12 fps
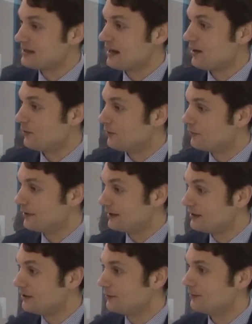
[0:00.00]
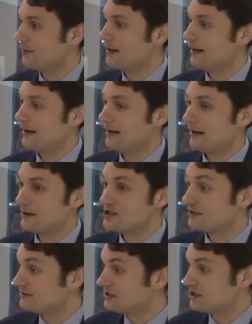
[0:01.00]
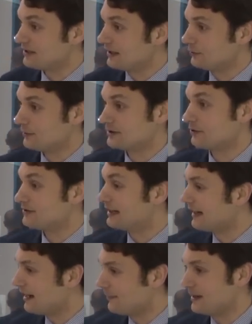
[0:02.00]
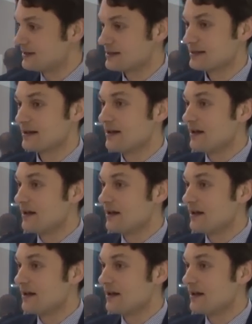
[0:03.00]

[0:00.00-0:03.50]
Now with a new generation network or an IMS,